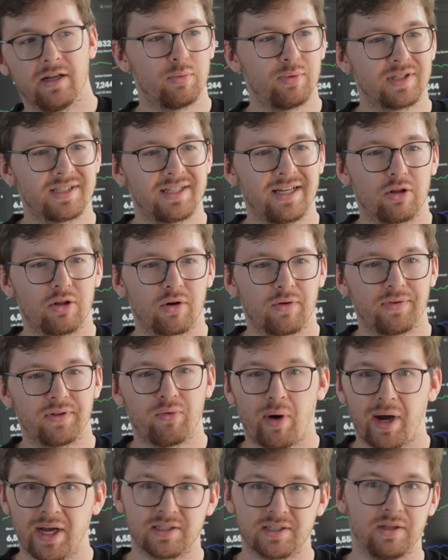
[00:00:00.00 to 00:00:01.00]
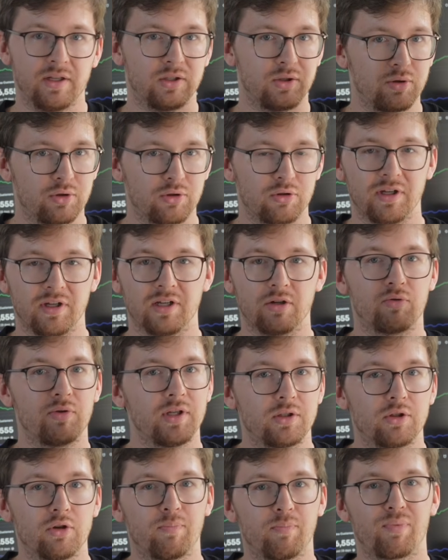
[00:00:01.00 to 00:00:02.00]
you will see a lot of advice that you should
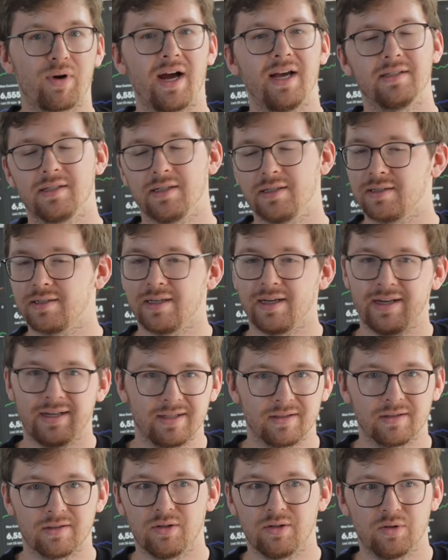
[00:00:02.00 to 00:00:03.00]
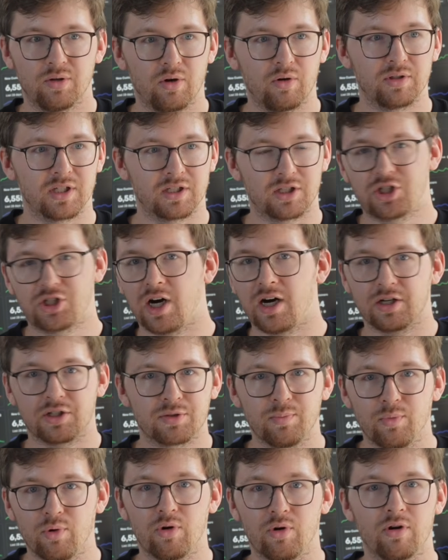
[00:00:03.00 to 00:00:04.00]
increase your prices and, just charge
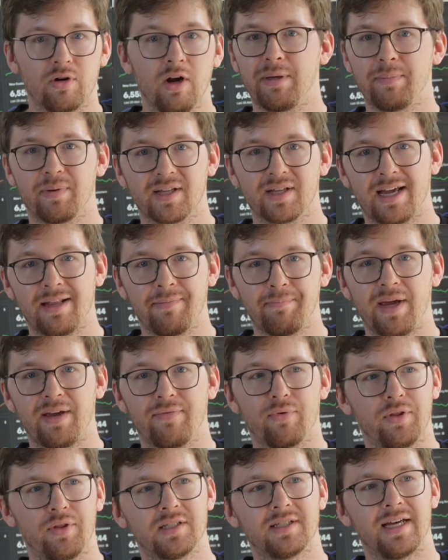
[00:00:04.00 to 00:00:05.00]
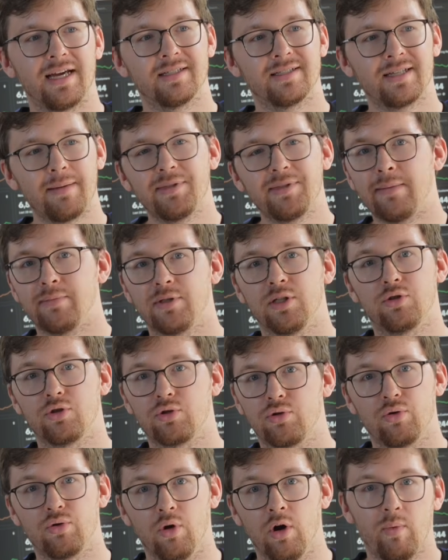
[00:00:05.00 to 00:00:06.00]
more. People can pay for this. And sometimes it's
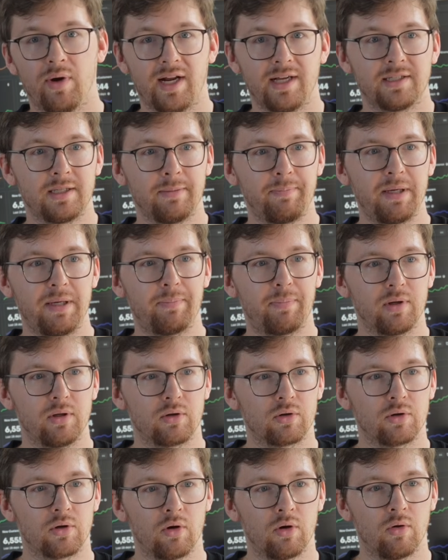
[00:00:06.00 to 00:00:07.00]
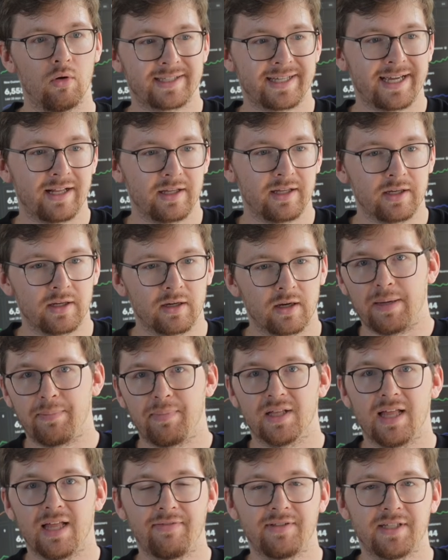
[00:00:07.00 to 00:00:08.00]
true. When I see people, selling maybe
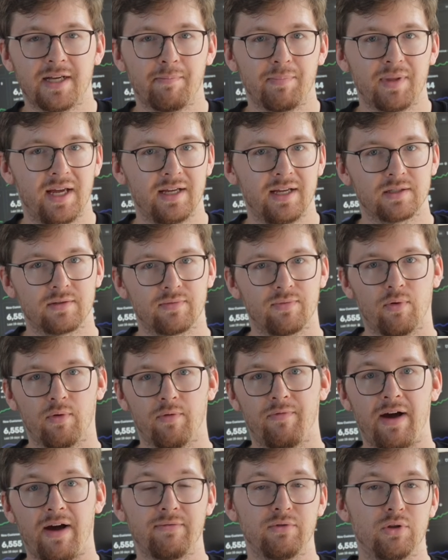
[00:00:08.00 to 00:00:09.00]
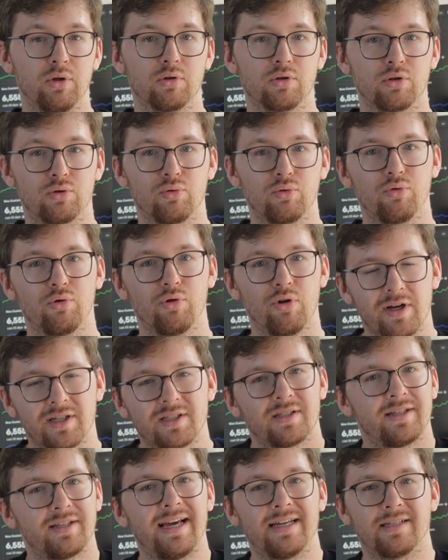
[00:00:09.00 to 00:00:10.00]
lifetime plans for $5 to
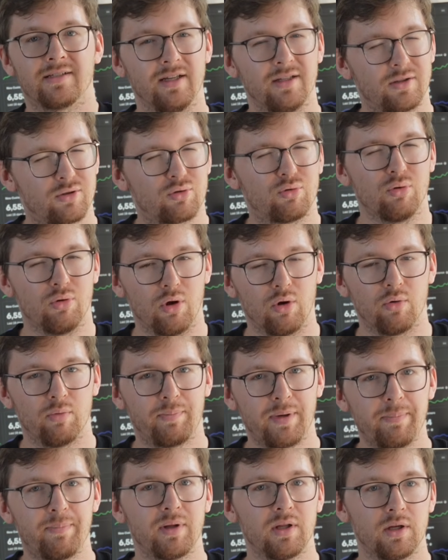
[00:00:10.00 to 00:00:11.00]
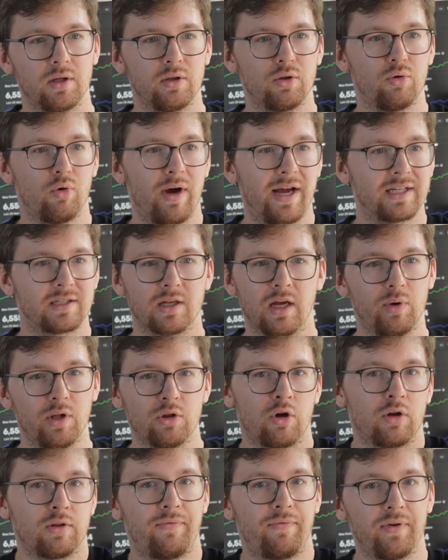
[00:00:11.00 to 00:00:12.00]
US, yes, it's too low. People in US will
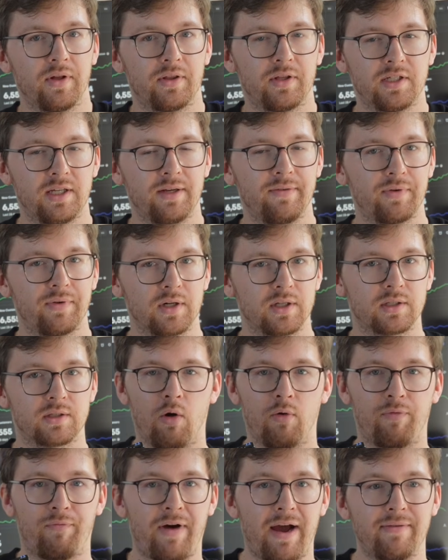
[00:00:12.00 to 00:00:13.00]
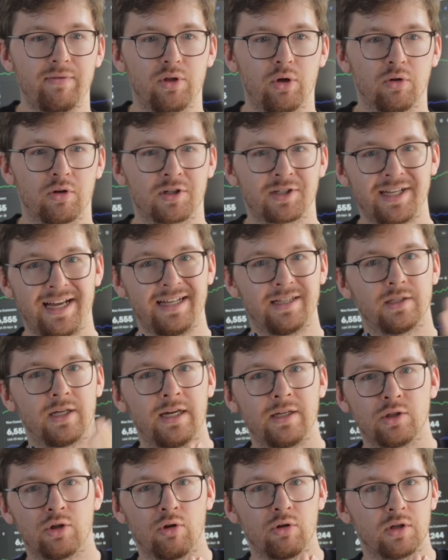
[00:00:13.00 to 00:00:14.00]
not feel the difference of $5 and
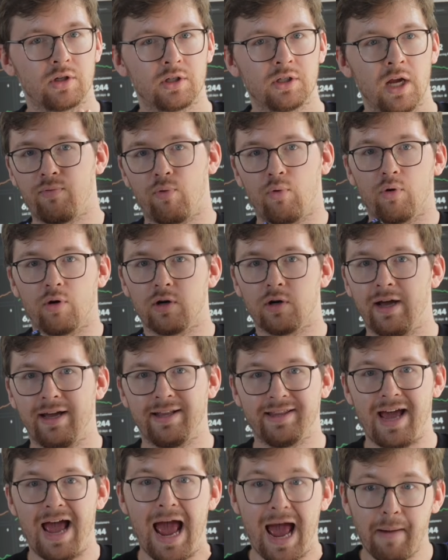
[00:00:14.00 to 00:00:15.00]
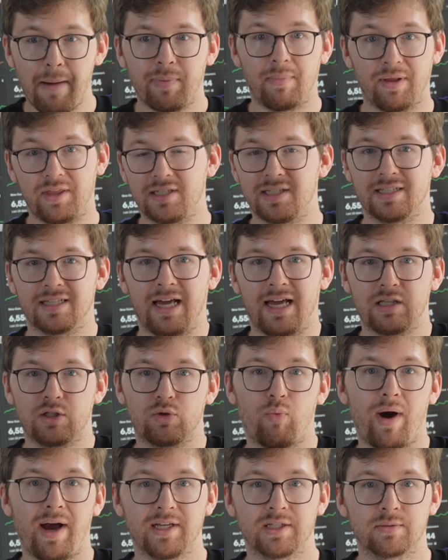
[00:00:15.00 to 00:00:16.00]
$10 for an app, but this is like
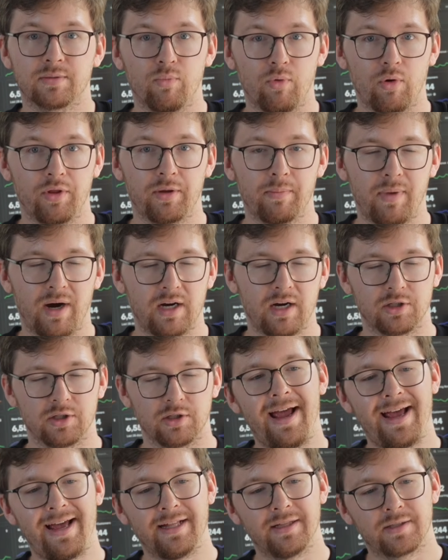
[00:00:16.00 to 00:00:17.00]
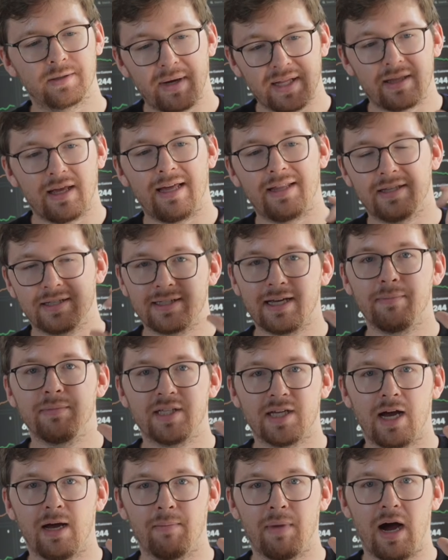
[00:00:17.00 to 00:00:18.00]
twice more the margin. But at the same
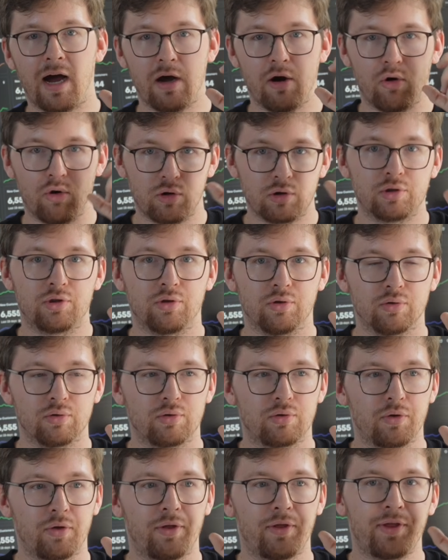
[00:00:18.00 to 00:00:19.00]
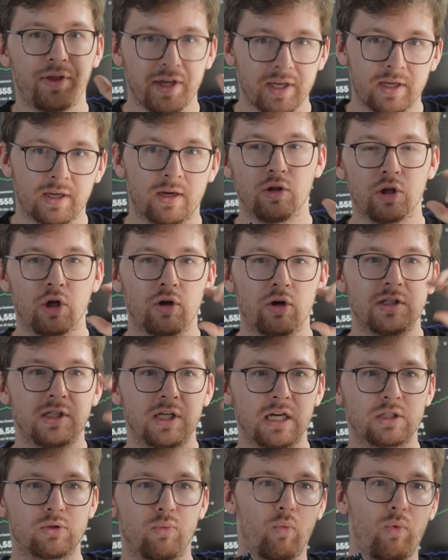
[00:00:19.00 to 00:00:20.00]
time, I urge you to think not
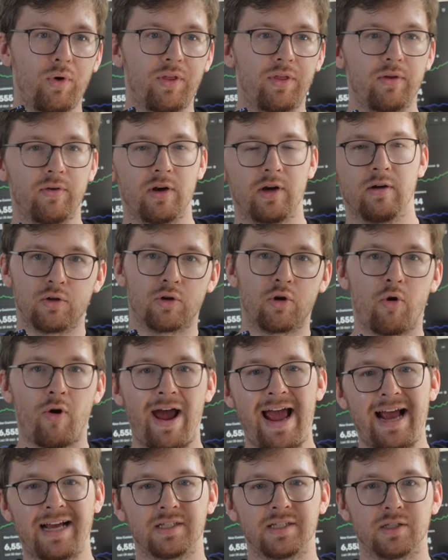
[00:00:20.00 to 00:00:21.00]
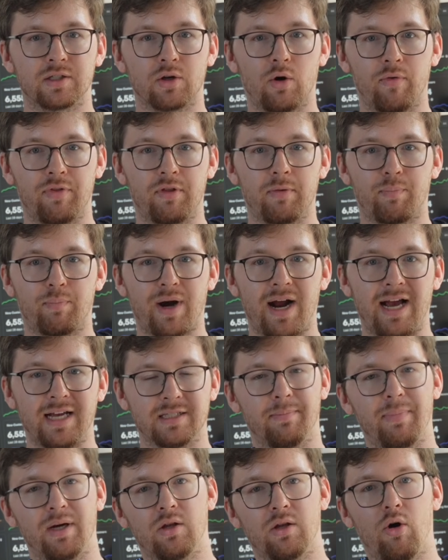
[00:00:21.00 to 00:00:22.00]
just with the, axis of the price,
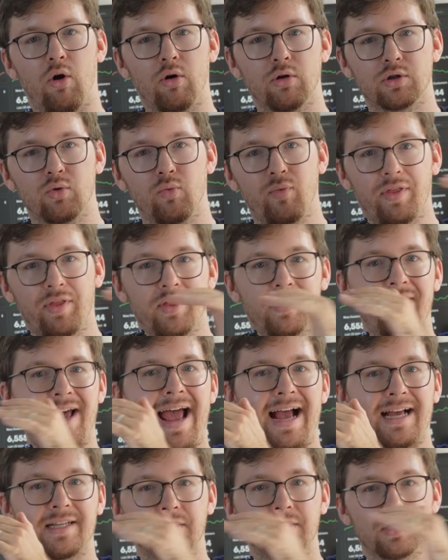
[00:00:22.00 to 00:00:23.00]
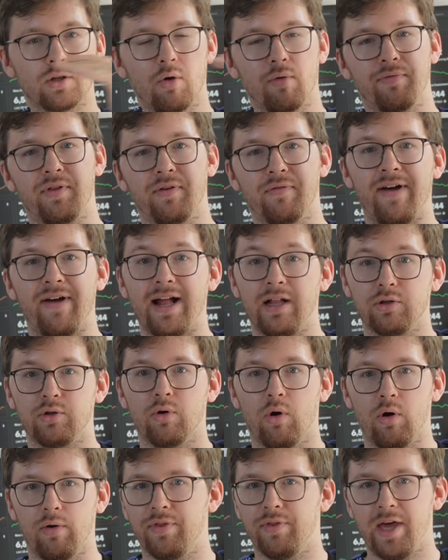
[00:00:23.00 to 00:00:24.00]
but also with an axis of the value
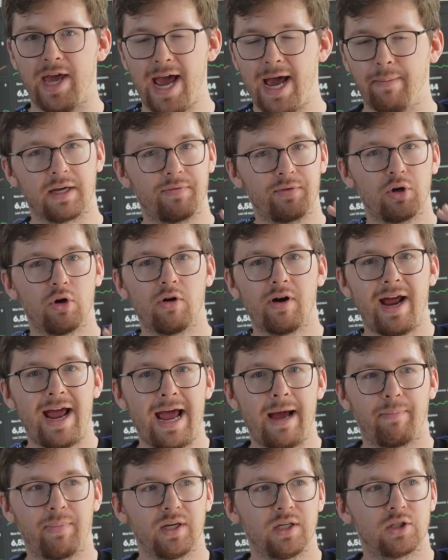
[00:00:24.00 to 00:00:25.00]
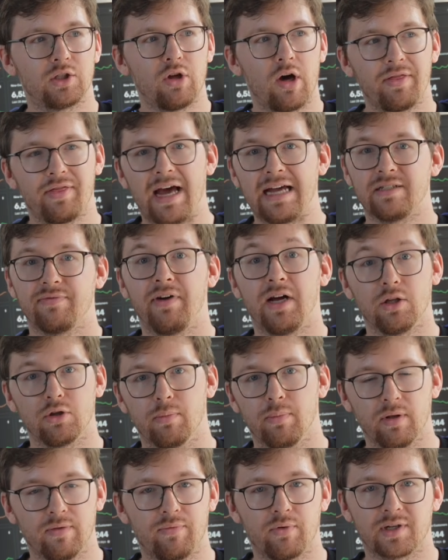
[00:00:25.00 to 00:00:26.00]
of the app. If your app is not that
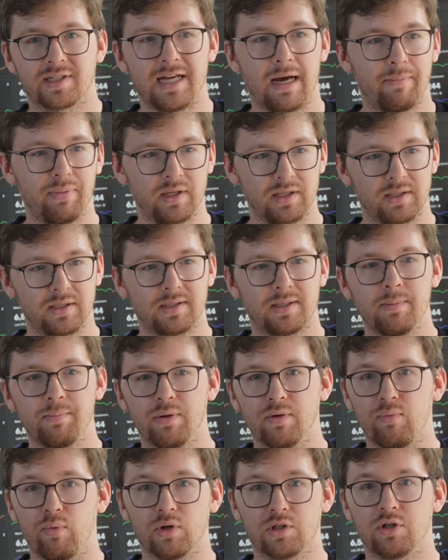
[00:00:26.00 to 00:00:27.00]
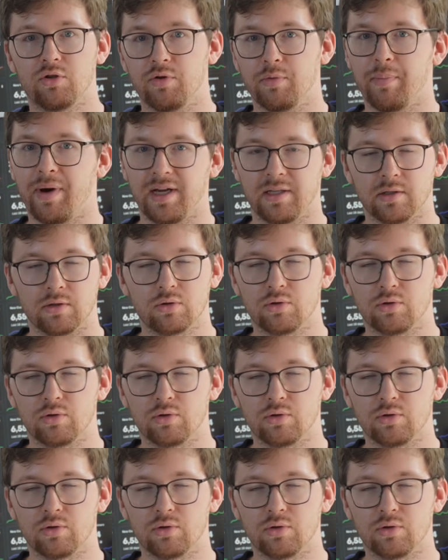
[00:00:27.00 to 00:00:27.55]
valuable, for example, it's a simple water reminder